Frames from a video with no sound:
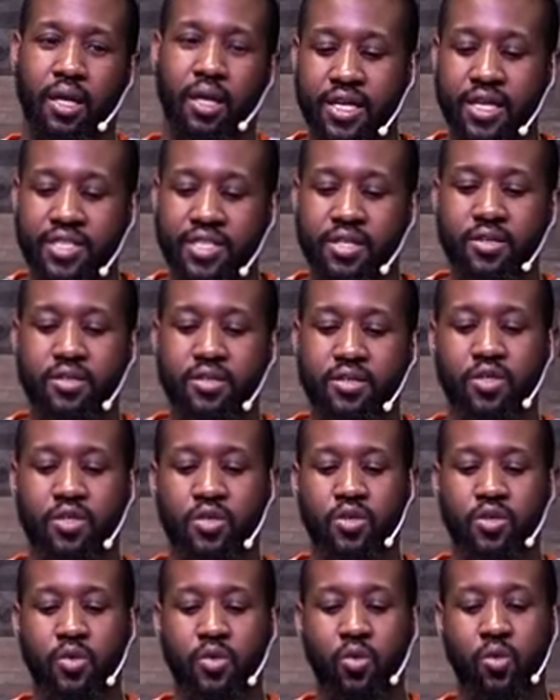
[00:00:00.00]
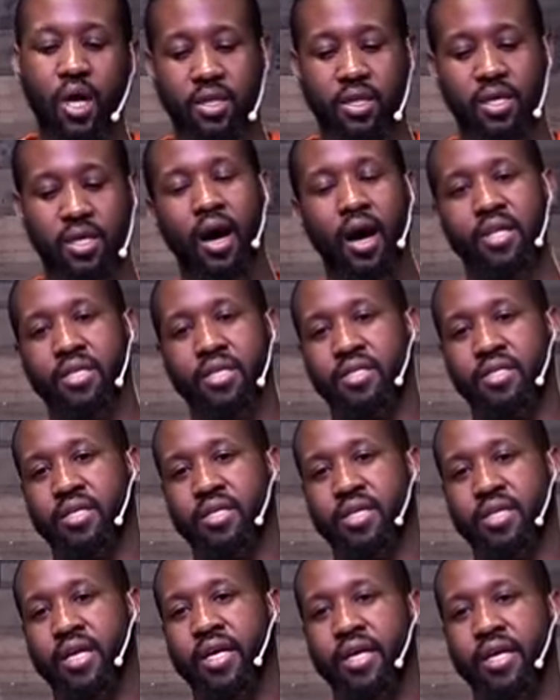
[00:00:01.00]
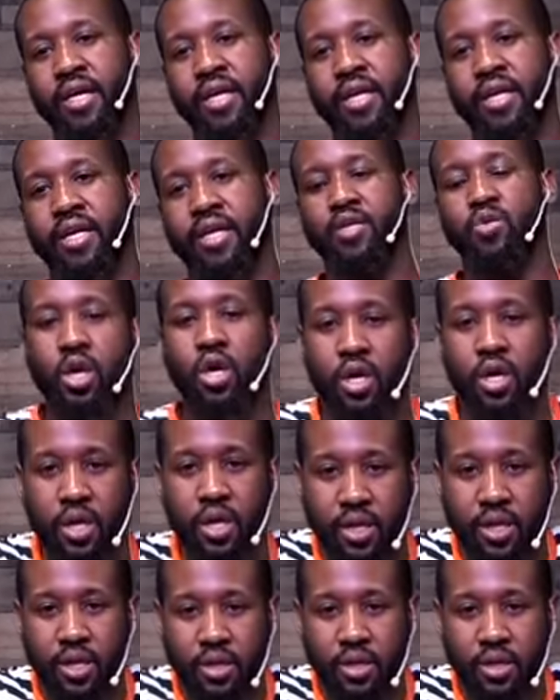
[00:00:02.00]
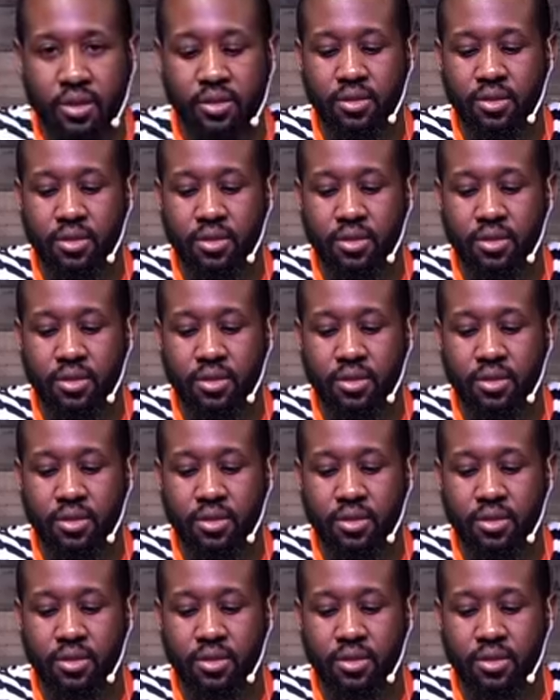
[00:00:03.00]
Listen to what God is saying in his word.